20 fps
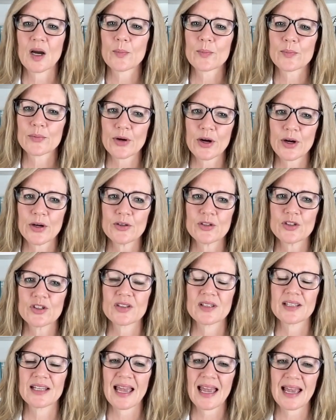
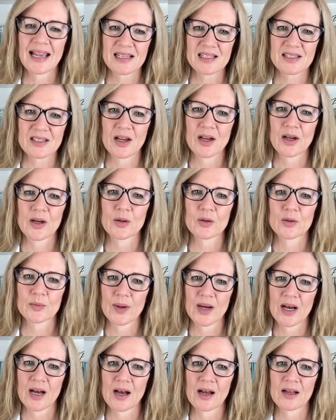approach the exiled
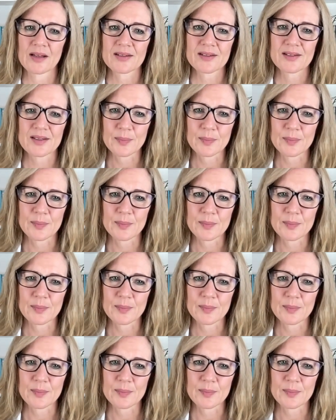parts,